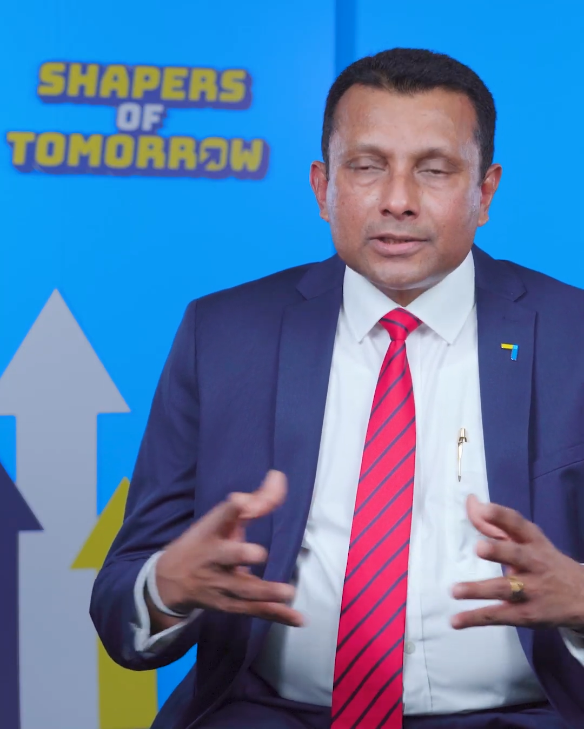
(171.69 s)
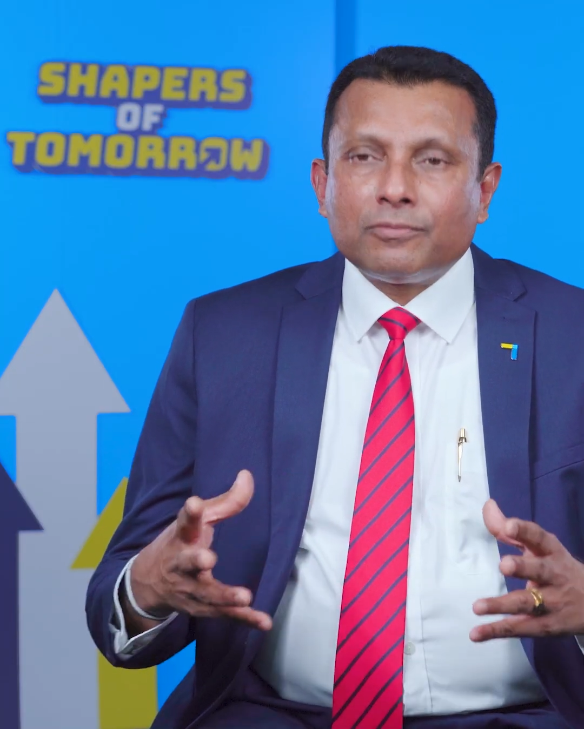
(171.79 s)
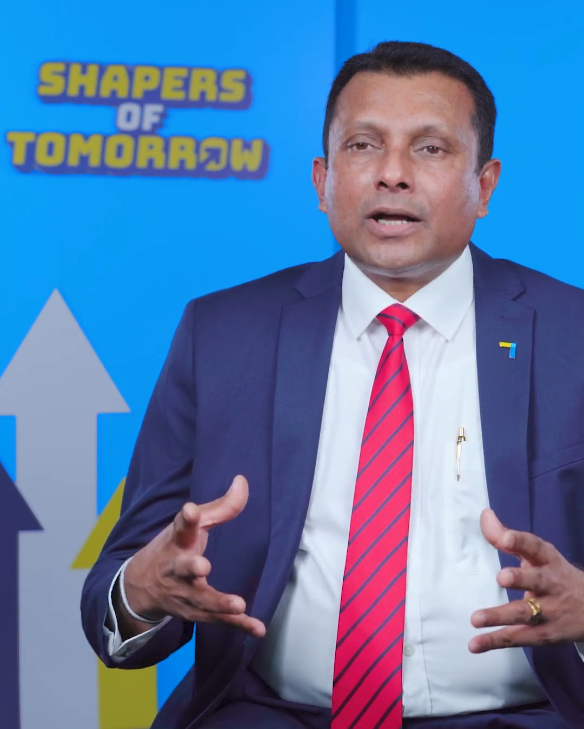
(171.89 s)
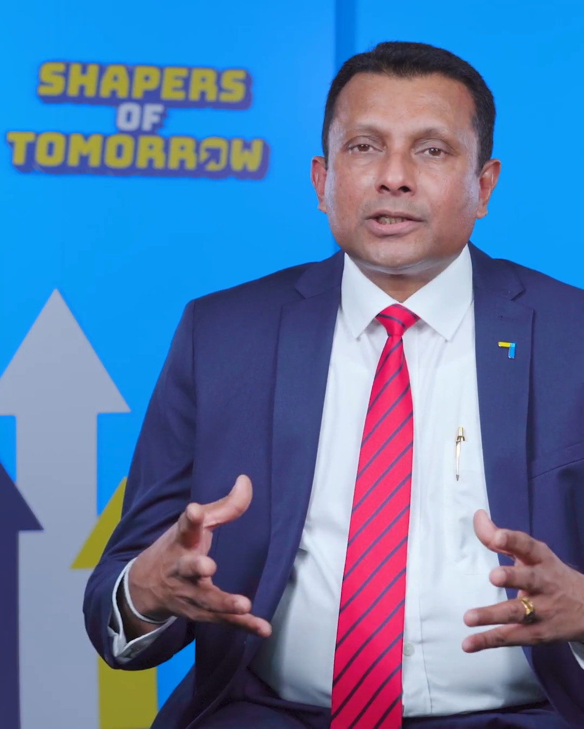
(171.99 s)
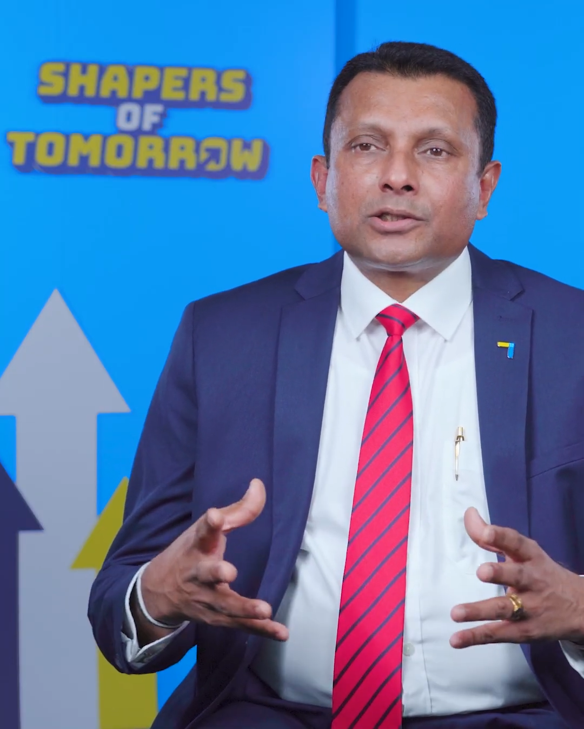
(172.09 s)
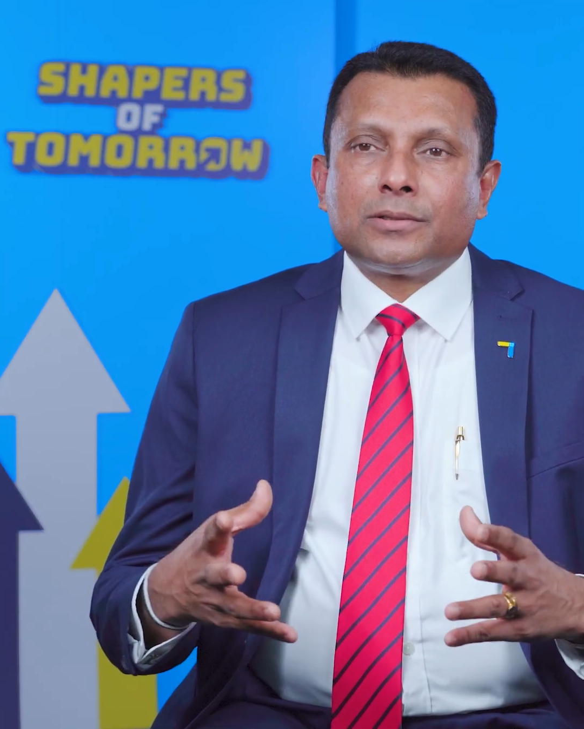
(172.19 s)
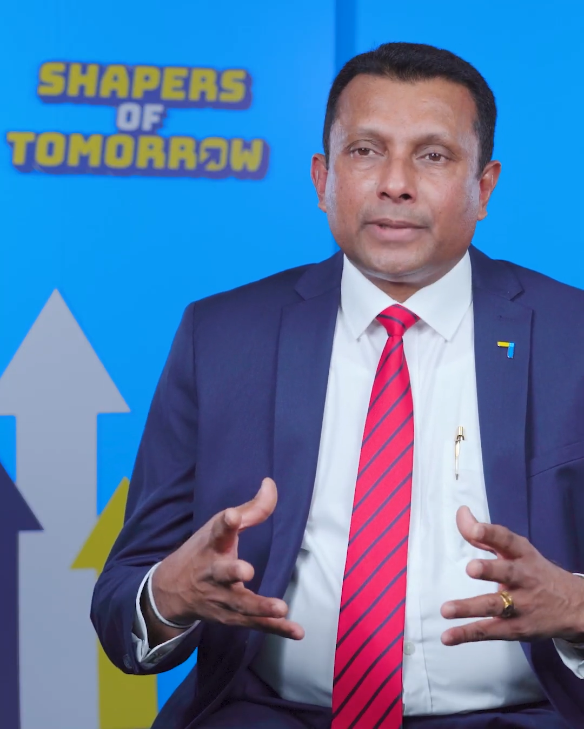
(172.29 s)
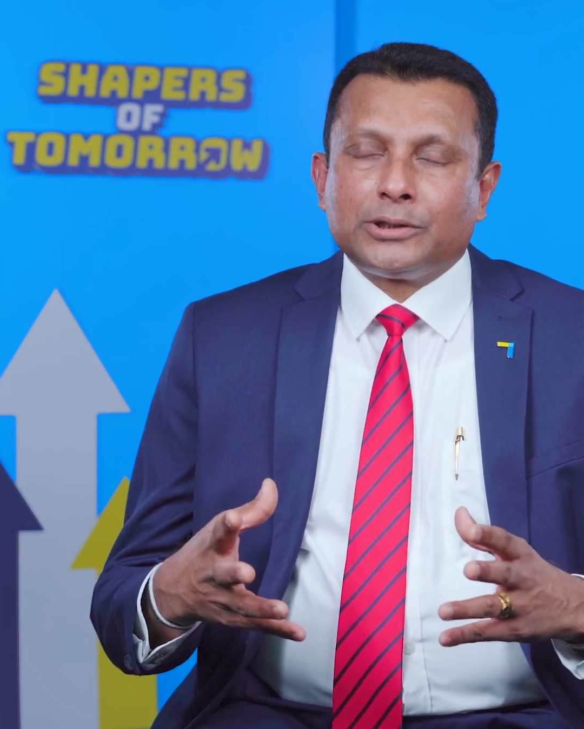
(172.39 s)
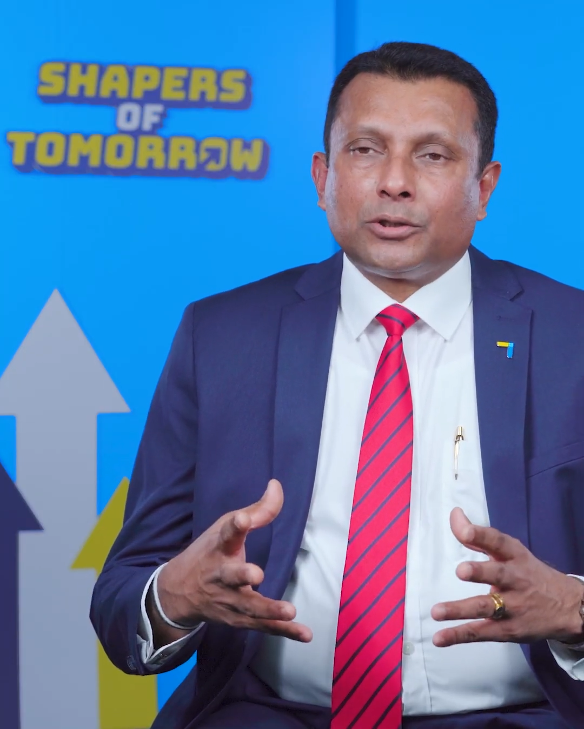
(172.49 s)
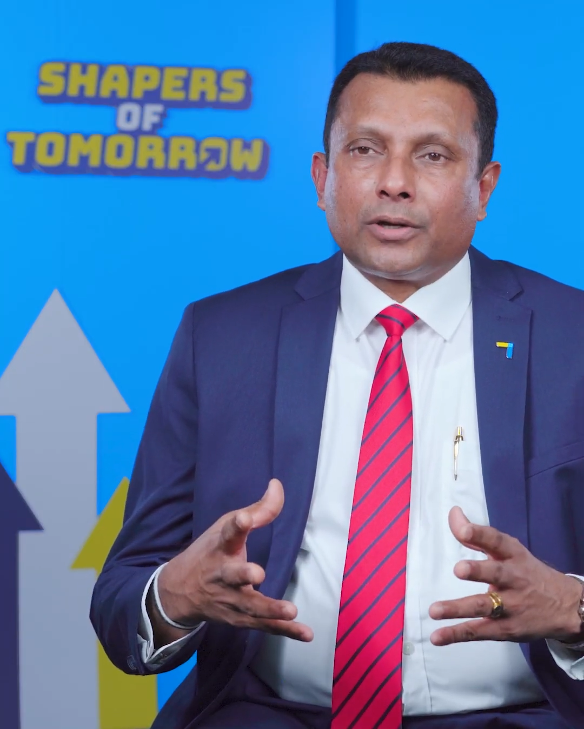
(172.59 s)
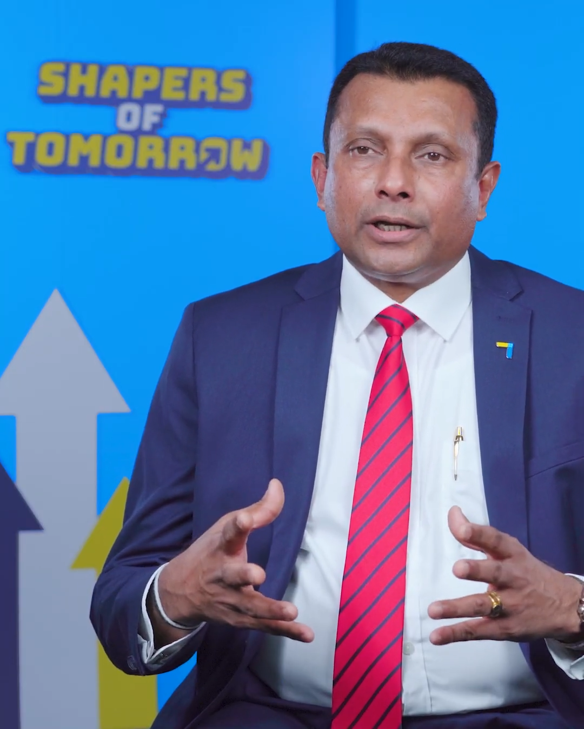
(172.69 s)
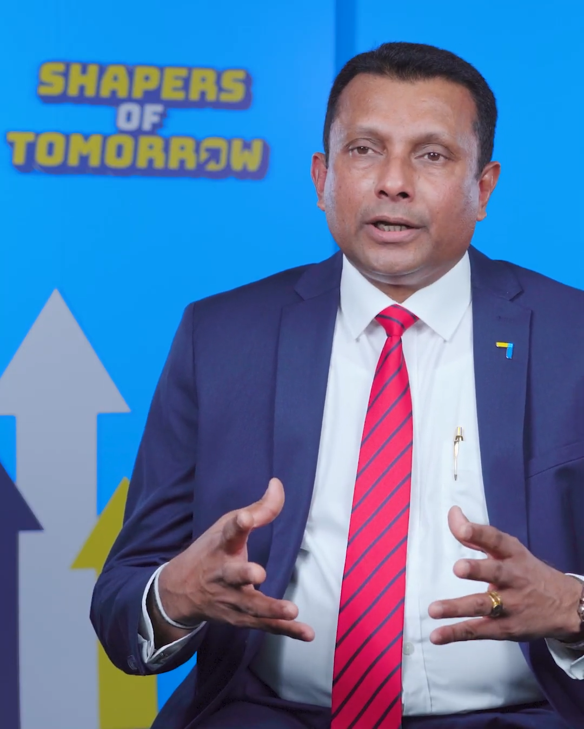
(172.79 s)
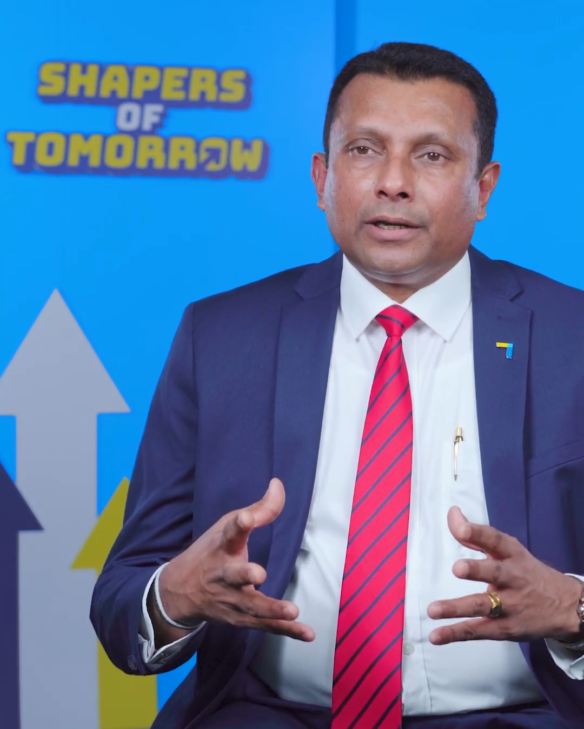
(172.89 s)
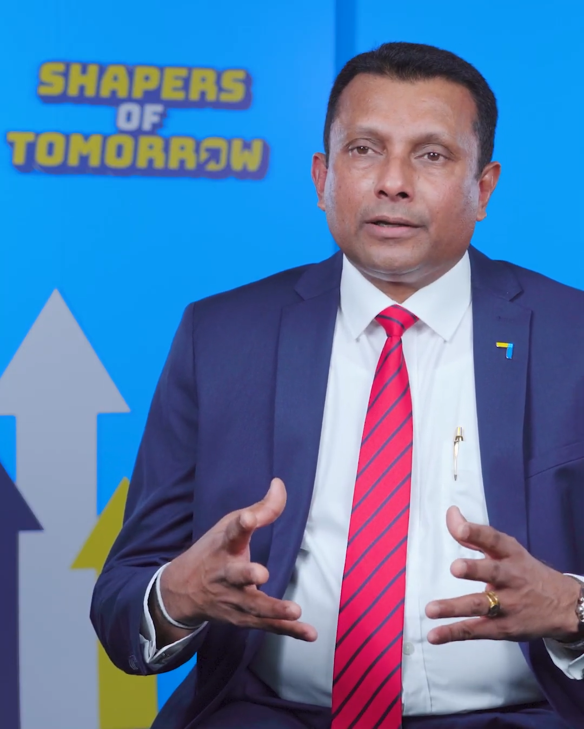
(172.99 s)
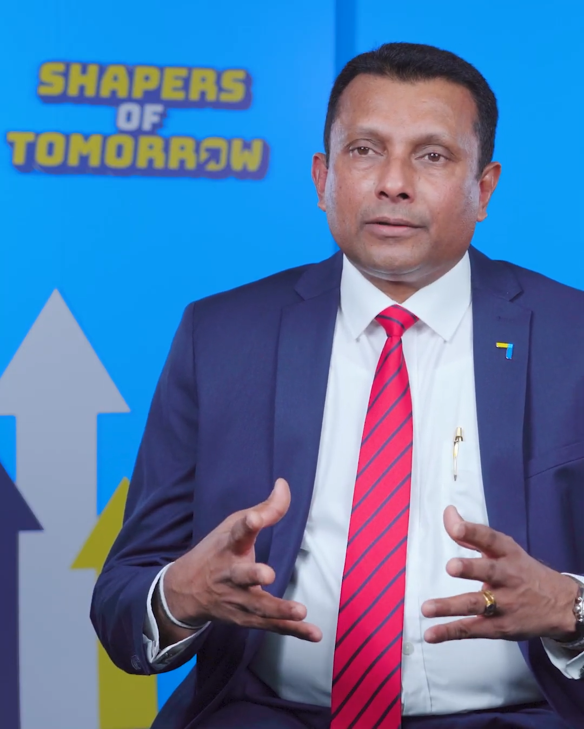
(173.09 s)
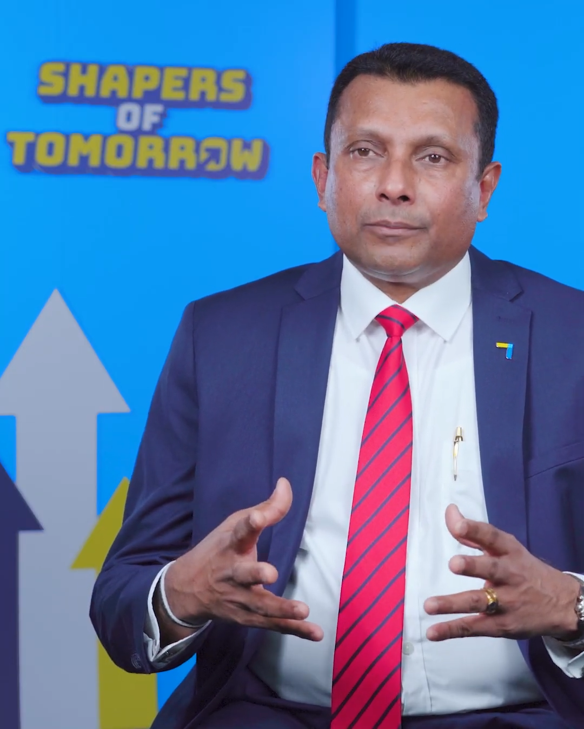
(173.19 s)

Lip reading: a vast majority,